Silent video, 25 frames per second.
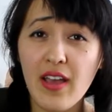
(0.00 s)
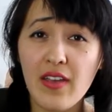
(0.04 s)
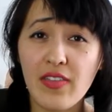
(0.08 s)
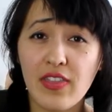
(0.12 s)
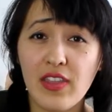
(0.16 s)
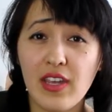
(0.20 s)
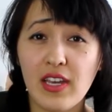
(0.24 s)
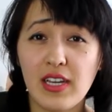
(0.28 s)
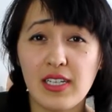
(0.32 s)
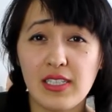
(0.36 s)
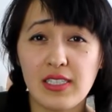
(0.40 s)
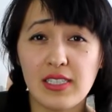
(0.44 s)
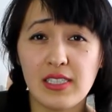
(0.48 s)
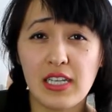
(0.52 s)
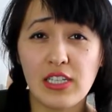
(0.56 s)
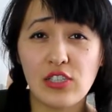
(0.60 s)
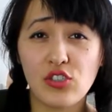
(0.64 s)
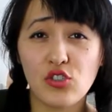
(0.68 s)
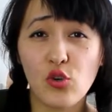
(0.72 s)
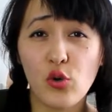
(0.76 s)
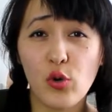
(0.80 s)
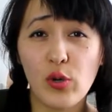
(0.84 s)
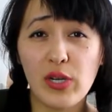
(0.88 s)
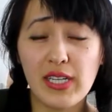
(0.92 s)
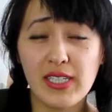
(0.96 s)
the
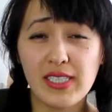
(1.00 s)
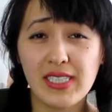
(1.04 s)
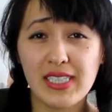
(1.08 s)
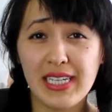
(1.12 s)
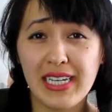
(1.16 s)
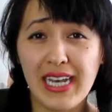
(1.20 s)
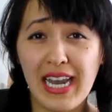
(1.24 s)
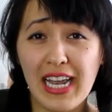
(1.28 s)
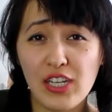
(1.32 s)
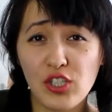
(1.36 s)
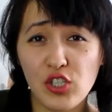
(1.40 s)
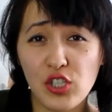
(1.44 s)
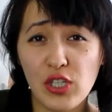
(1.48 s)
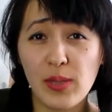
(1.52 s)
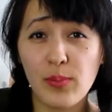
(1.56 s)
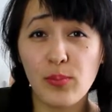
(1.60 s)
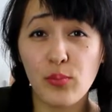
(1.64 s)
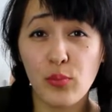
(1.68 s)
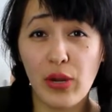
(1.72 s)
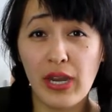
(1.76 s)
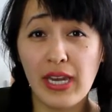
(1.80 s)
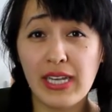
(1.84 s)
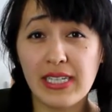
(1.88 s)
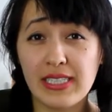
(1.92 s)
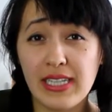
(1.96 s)
essential oils can actually
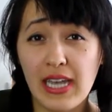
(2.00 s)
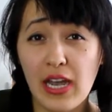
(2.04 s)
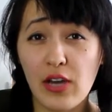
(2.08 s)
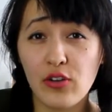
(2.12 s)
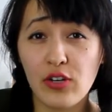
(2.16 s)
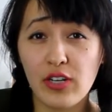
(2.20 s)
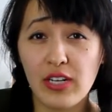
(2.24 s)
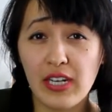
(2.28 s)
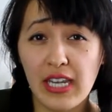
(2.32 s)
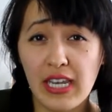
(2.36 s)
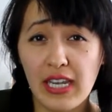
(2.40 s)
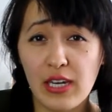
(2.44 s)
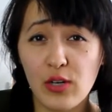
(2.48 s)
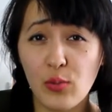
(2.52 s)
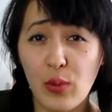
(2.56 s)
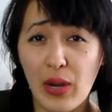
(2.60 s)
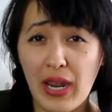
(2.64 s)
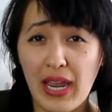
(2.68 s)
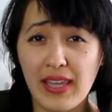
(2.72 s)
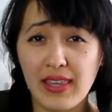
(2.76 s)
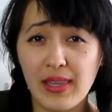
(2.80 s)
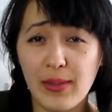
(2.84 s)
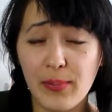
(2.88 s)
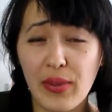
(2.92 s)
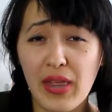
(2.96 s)
break down and eat
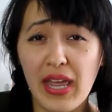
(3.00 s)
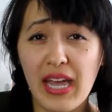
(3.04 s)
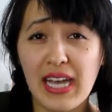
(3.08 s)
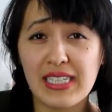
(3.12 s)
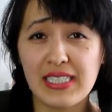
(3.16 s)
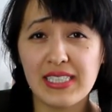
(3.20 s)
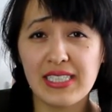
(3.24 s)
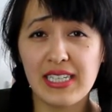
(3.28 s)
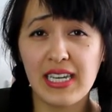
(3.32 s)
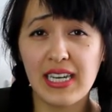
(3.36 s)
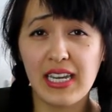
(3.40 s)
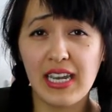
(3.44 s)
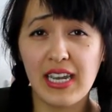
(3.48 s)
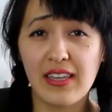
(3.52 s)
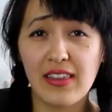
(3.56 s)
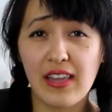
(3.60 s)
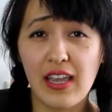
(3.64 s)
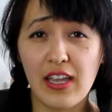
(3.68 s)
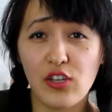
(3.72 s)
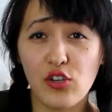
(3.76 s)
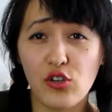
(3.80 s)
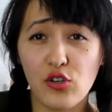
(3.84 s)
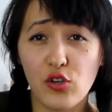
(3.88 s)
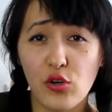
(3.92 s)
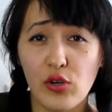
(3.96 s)
away at the plastic, and
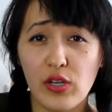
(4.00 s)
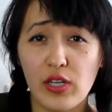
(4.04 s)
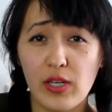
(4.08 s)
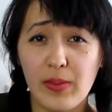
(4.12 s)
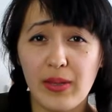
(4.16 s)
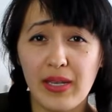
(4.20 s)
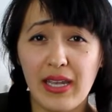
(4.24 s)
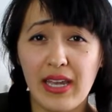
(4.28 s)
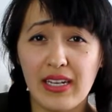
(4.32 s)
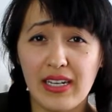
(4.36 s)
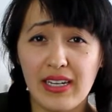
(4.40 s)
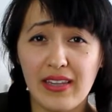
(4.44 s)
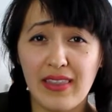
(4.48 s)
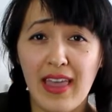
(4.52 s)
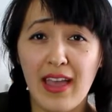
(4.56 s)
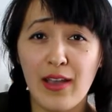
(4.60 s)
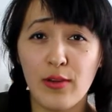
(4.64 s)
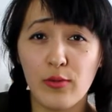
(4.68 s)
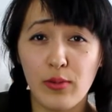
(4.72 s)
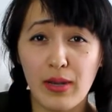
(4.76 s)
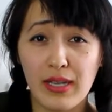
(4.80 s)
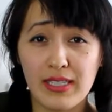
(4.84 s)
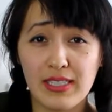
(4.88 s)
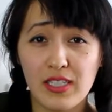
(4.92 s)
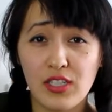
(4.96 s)
then you're going to be getting that
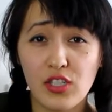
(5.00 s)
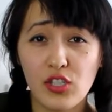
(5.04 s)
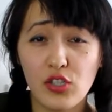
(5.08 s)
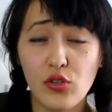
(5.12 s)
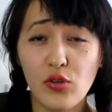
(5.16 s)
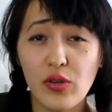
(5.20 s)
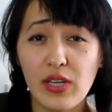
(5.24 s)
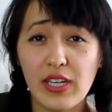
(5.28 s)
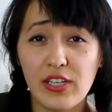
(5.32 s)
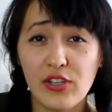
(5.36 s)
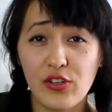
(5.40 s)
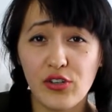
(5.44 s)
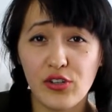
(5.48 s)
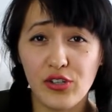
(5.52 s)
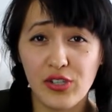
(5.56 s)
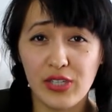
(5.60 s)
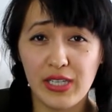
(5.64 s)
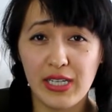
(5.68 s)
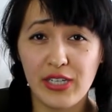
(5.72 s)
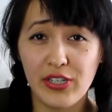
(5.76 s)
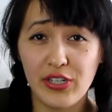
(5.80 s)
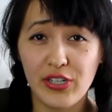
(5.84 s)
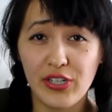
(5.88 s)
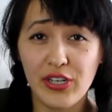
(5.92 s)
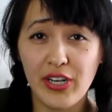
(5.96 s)
residue in your
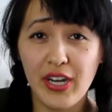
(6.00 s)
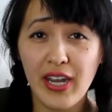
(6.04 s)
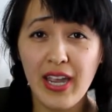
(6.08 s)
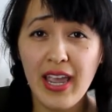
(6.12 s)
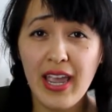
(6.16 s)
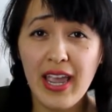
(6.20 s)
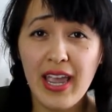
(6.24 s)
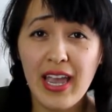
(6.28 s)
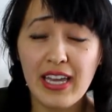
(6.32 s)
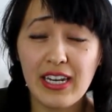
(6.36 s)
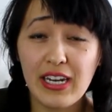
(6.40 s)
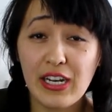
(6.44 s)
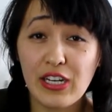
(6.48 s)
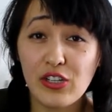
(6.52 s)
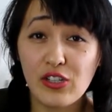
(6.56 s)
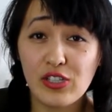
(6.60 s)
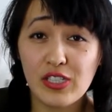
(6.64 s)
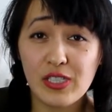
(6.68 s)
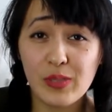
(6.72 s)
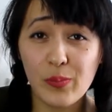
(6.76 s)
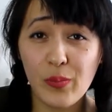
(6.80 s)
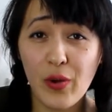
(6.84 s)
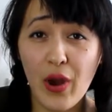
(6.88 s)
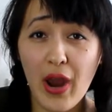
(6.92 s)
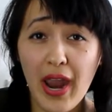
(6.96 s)
cleaner and in your
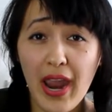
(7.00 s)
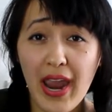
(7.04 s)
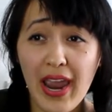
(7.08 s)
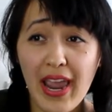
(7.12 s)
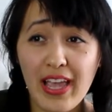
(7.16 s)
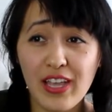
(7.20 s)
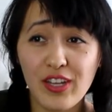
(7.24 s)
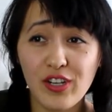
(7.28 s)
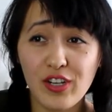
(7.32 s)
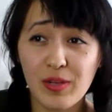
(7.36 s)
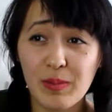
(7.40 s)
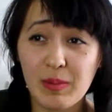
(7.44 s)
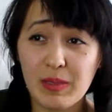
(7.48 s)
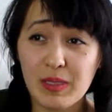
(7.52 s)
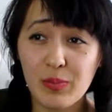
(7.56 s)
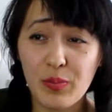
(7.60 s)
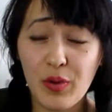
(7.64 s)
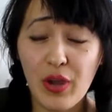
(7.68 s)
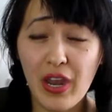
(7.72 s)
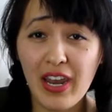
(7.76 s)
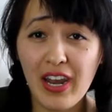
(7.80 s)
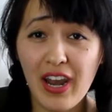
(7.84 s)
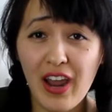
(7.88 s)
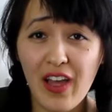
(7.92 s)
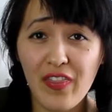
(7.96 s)
spray, and you're going to be
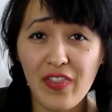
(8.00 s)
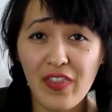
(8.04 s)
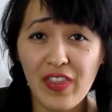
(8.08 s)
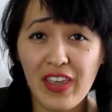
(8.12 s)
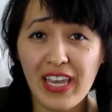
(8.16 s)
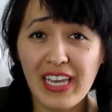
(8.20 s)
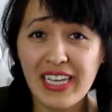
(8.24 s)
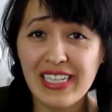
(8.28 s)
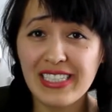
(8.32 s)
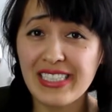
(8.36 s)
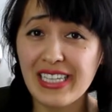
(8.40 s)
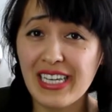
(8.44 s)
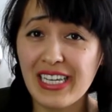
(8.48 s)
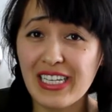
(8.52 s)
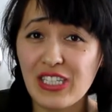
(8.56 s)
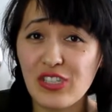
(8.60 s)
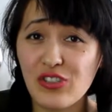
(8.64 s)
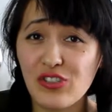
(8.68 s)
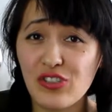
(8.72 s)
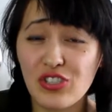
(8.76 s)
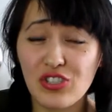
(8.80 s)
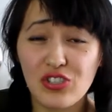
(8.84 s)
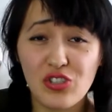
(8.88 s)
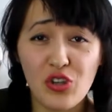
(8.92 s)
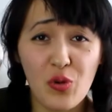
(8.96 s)
spraying on things, and you
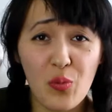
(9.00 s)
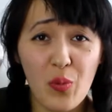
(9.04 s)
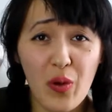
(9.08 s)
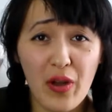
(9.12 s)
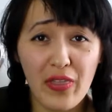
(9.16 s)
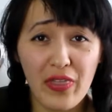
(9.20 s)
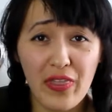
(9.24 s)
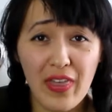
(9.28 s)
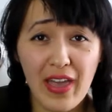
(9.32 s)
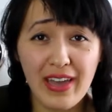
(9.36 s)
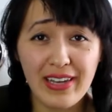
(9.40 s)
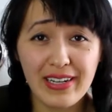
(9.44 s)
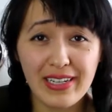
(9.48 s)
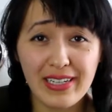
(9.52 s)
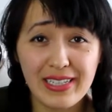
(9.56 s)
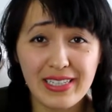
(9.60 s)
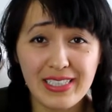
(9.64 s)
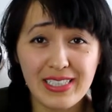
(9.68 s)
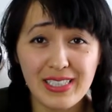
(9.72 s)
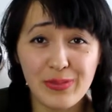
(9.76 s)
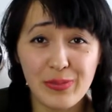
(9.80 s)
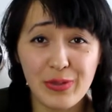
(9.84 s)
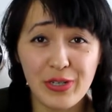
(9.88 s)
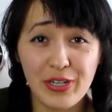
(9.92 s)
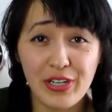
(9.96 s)
just don't want that
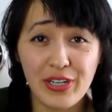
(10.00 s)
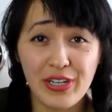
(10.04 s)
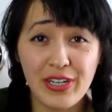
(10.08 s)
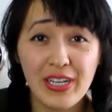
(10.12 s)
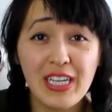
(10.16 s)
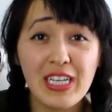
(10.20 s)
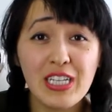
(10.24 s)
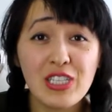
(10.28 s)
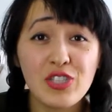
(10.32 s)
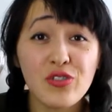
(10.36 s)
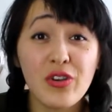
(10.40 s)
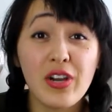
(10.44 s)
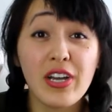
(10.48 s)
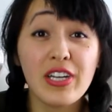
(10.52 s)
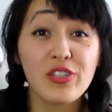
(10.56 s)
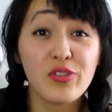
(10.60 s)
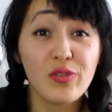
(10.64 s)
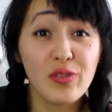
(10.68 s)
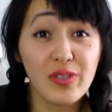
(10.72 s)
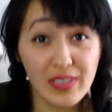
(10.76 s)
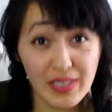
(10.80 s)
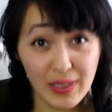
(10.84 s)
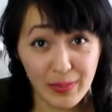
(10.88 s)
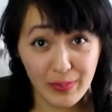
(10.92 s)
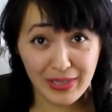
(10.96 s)
because we're trying
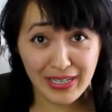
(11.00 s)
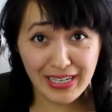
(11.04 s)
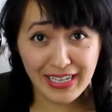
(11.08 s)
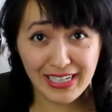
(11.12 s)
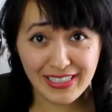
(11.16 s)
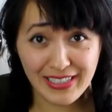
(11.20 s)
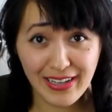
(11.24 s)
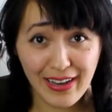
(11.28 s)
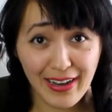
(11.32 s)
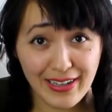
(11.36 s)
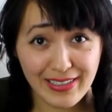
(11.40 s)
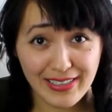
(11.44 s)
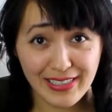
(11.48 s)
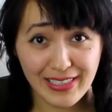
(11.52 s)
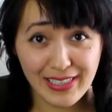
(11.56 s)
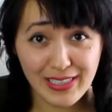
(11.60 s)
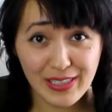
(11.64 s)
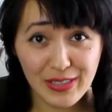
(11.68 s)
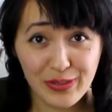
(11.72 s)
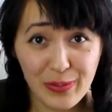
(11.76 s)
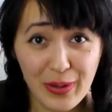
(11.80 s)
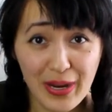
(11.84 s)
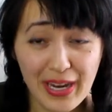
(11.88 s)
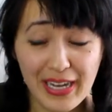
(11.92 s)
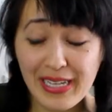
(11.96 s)
to eliminate
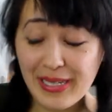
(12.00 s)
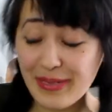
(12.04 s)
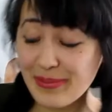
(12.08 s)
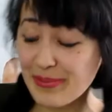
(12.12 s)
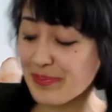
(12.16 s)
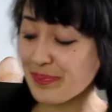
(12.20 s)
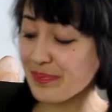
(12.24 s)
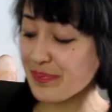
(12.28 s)
toxins, right?